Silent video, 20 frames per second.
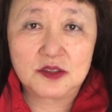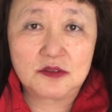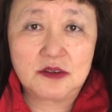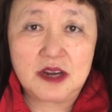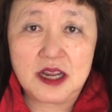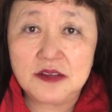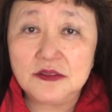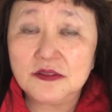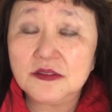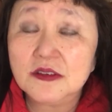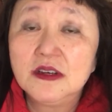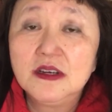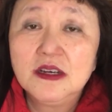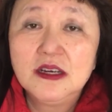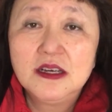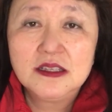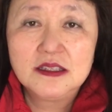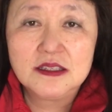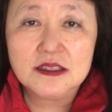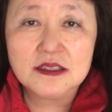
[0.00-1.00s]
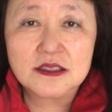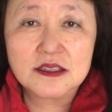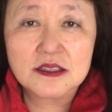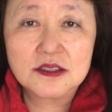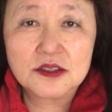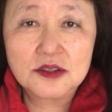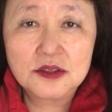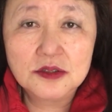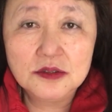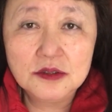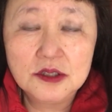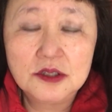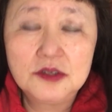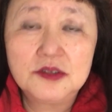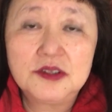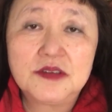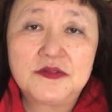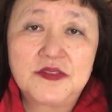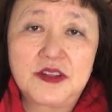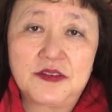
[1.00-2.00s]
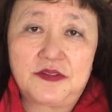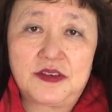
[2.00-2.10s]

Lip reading: grave. This is too good of the